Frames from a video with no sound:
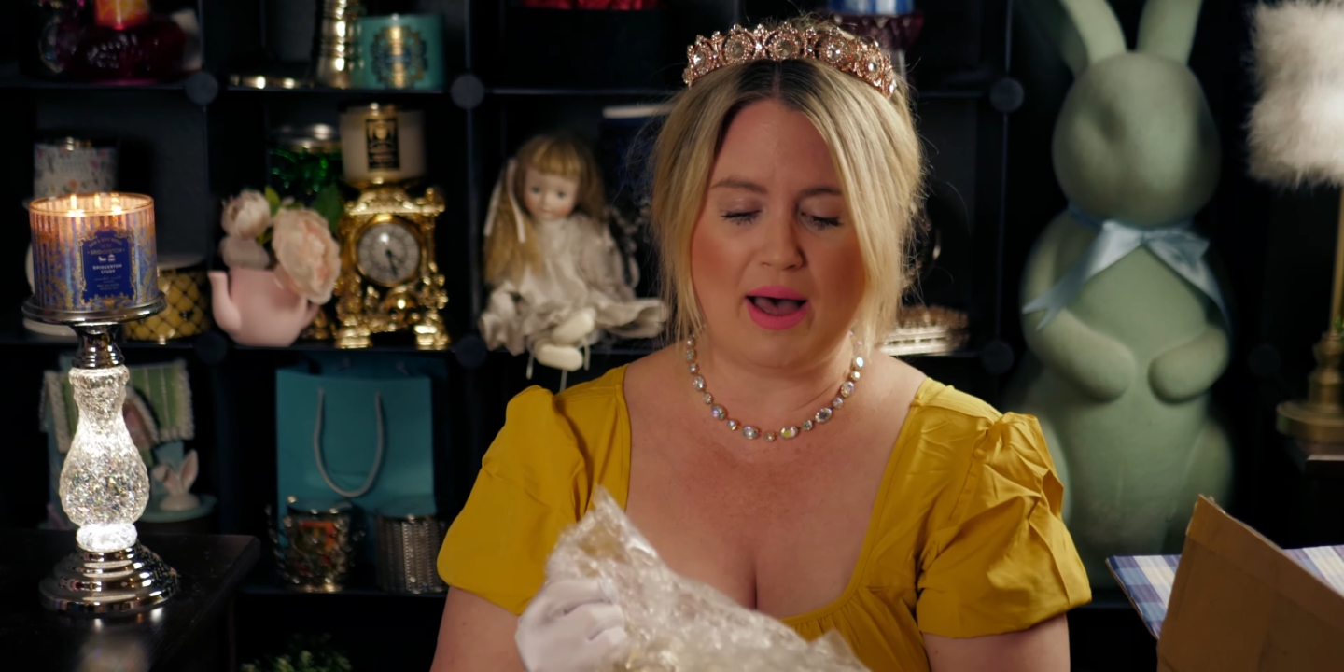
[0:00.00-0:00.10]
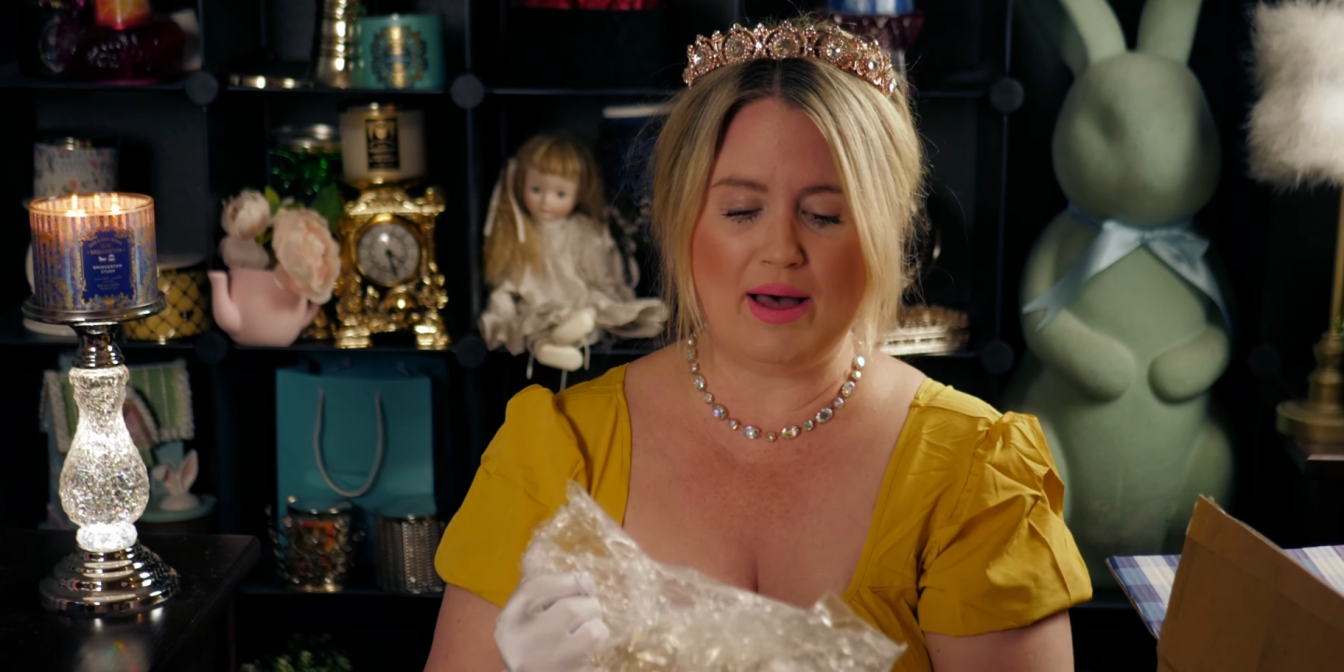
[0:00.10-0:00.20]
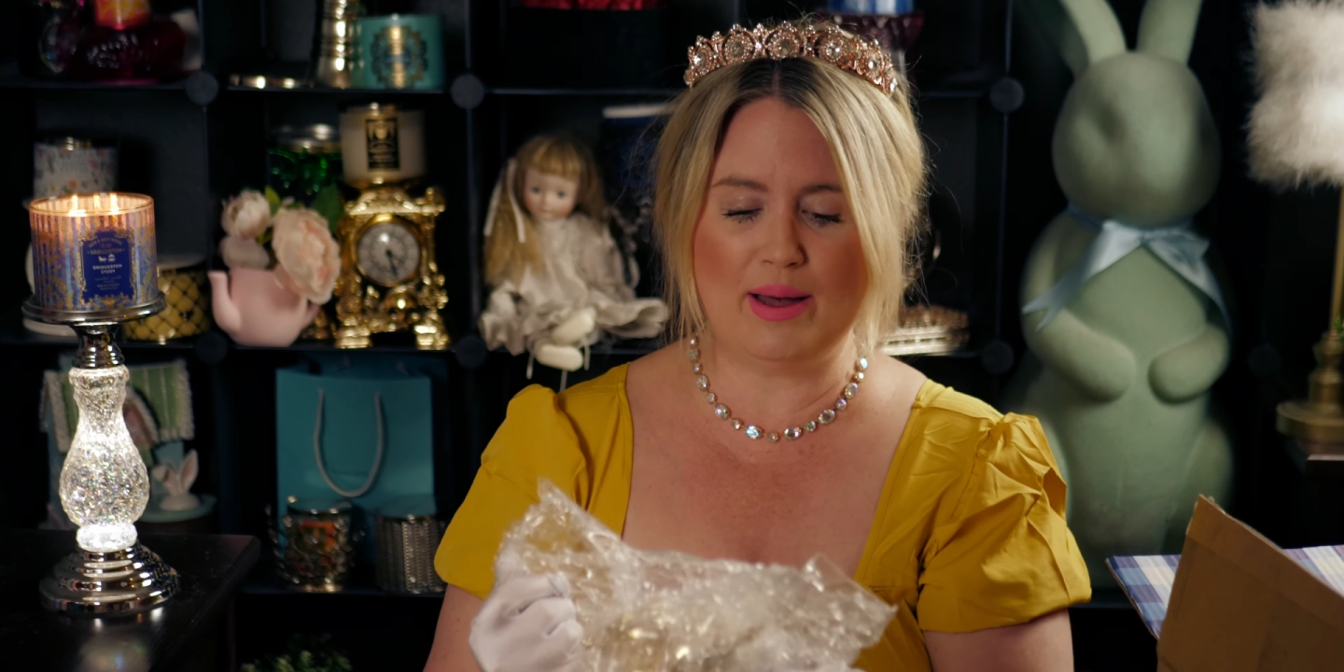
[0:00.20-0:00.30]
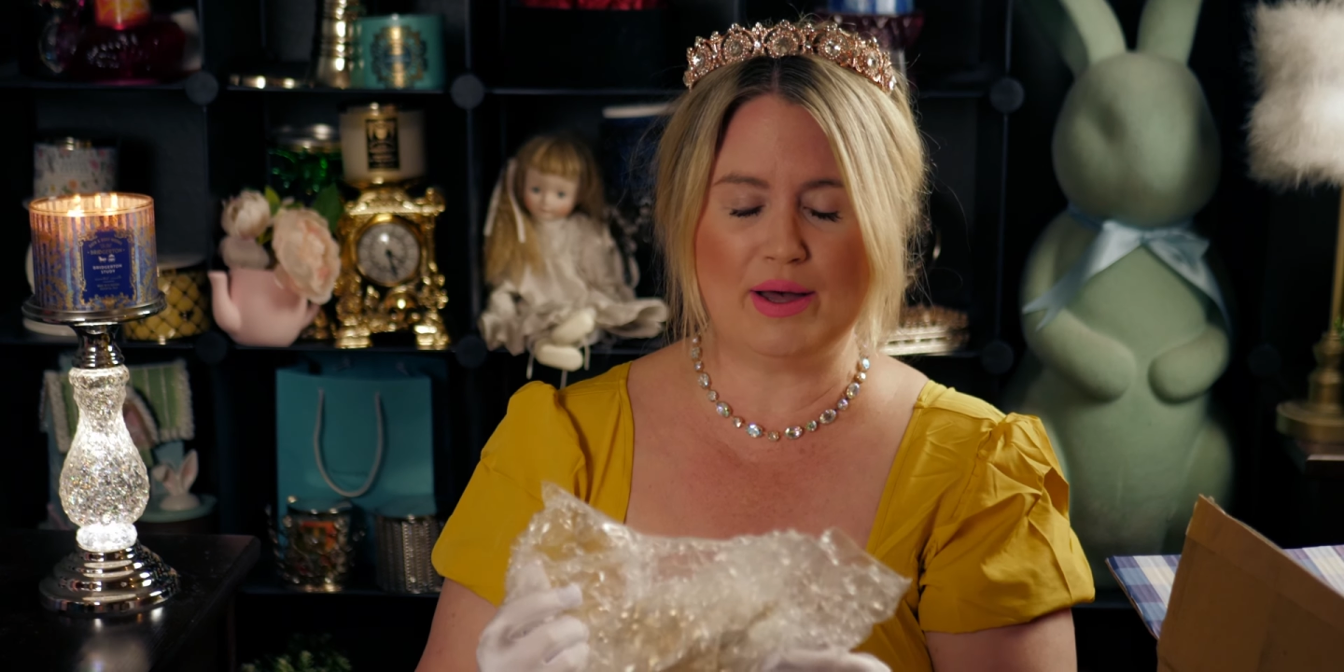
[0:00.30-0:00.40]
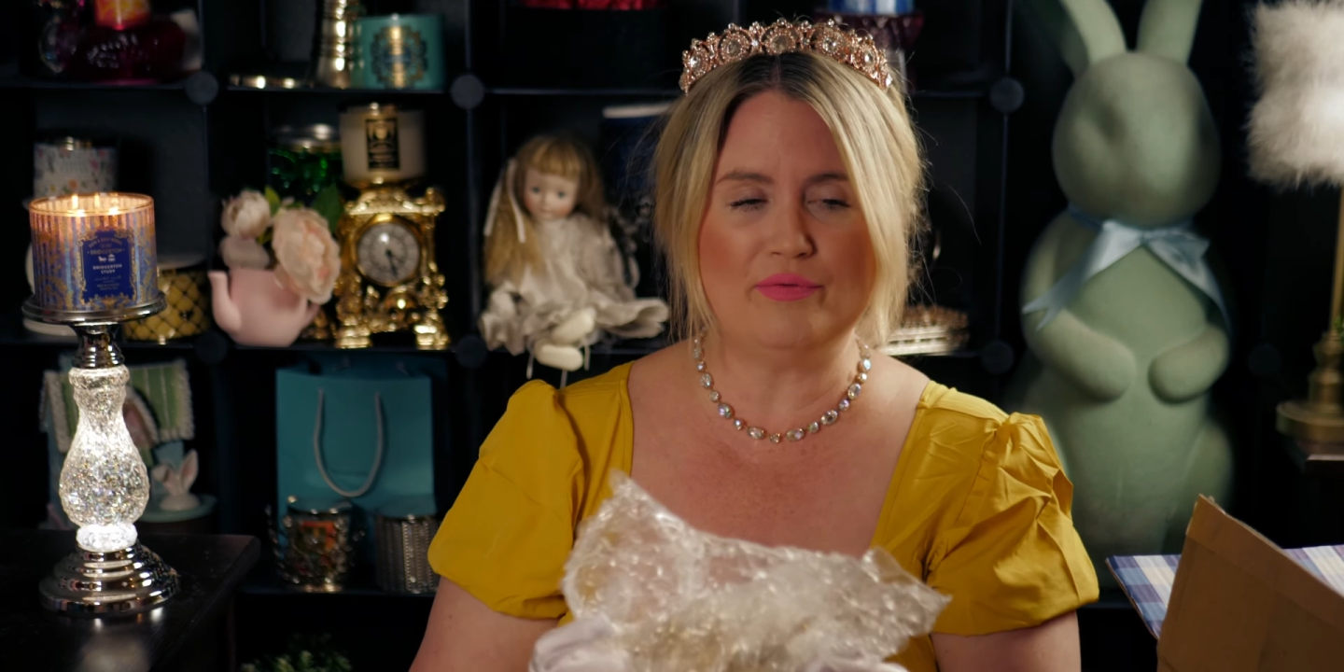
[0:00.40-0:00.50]

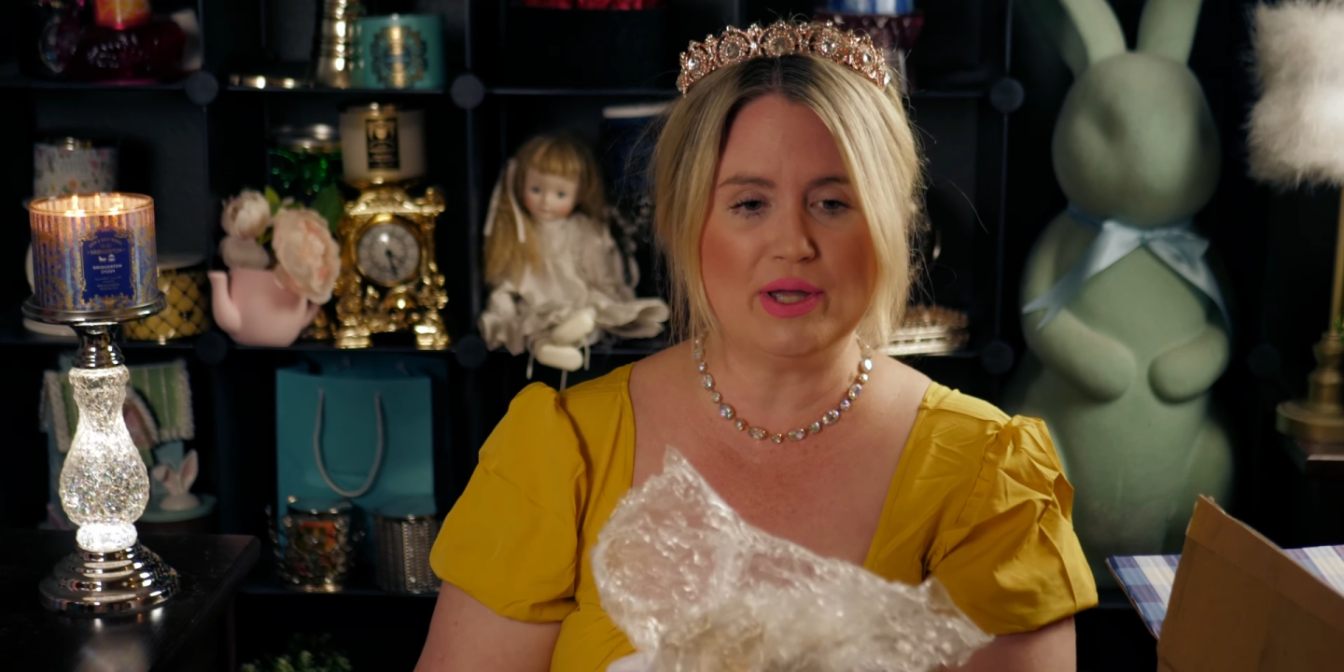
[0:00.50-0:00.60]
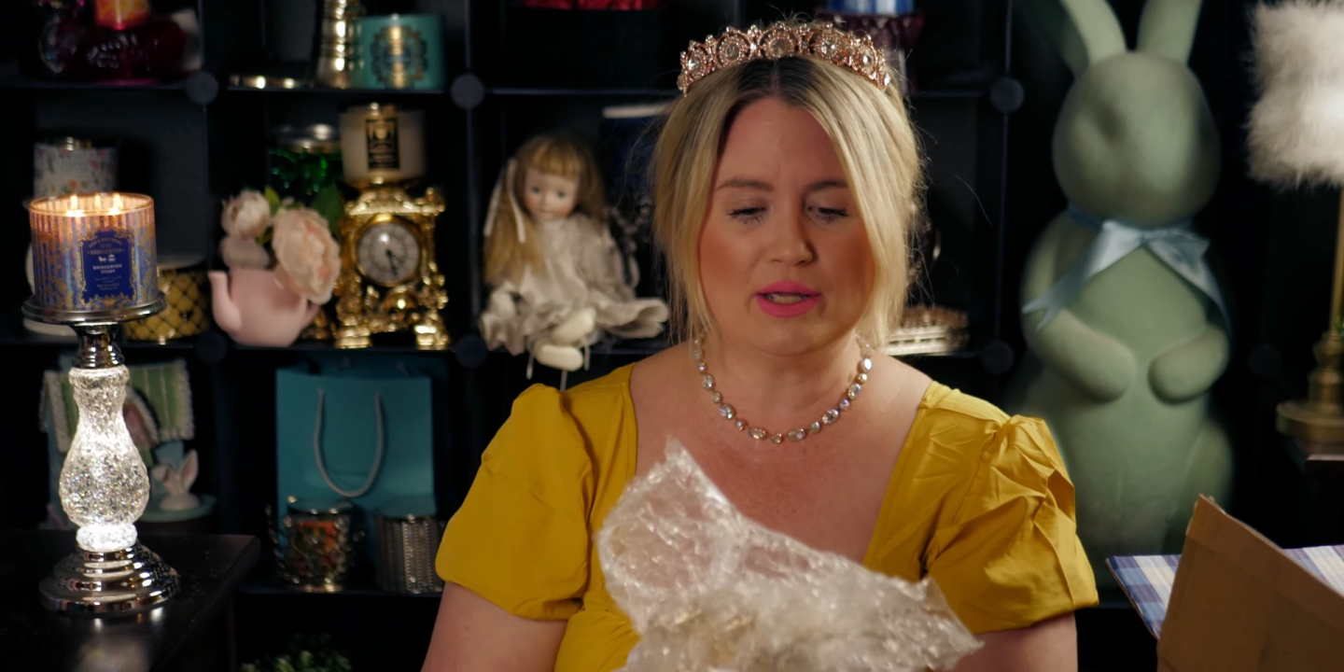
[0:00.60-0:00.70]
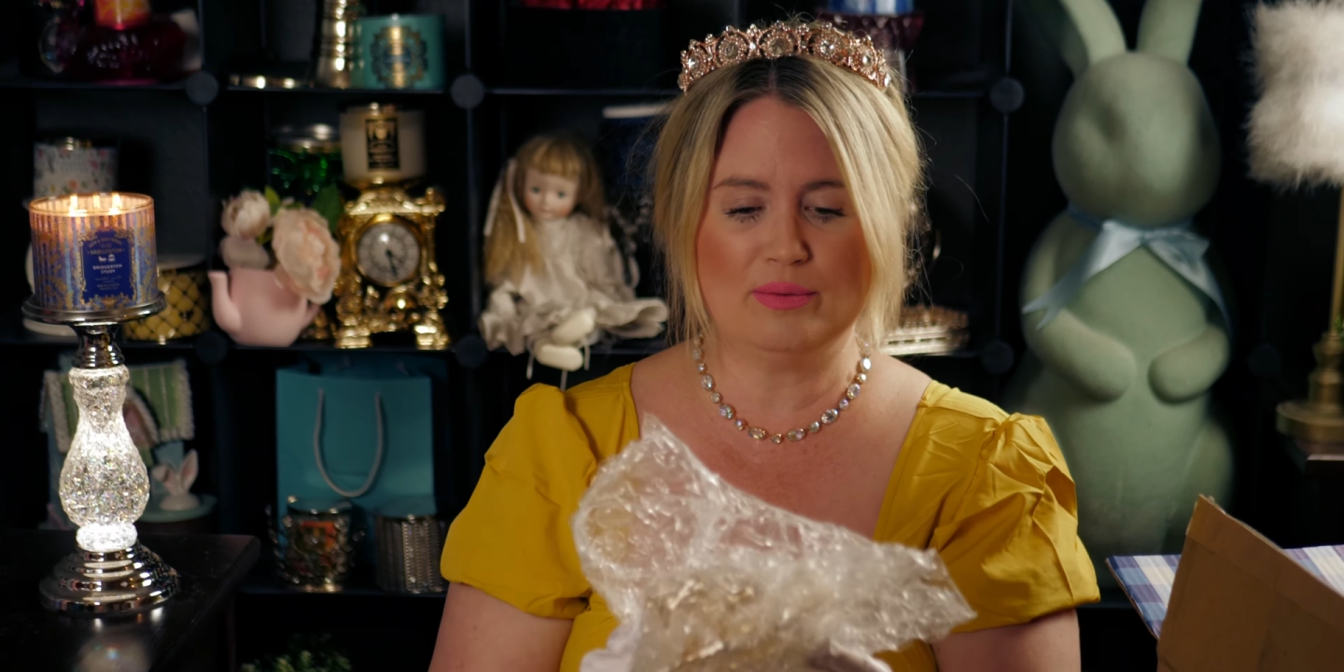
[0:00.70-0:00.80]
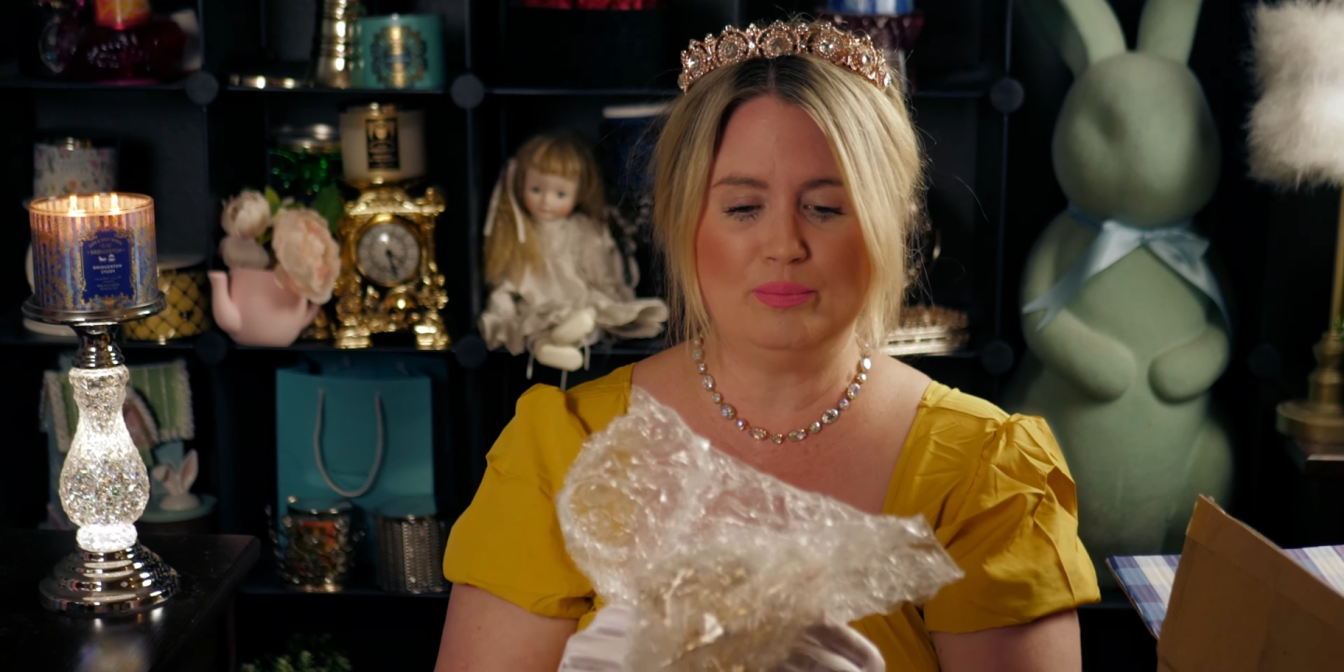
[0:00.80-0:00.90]
of